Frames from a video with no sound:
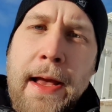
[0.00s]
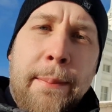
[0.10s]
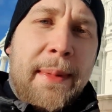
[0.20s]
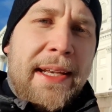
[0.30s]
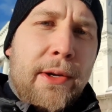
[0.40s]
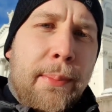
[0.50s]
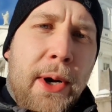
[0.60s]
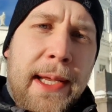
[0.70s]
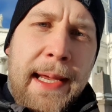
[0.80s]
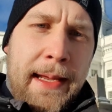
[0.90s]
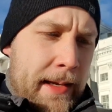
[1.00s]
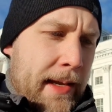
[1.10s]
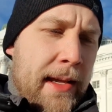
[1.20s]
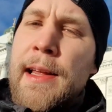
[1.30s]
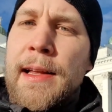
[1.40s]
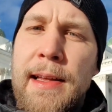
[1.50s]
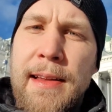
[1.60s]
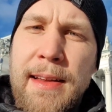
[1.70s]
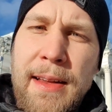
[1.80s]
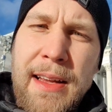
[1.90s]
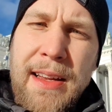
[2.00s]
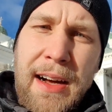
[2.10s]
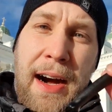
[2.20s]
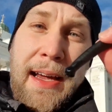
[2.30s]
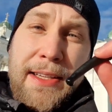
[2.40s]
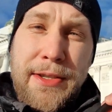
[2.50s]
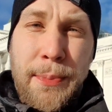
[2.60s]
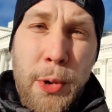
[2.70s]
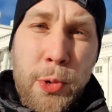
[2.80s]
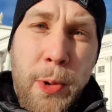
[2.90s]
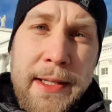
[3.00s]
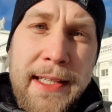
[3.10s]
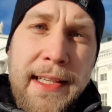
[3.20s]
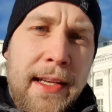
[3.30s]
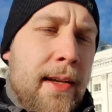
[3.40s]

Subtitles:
Medium body, high smoke quantity.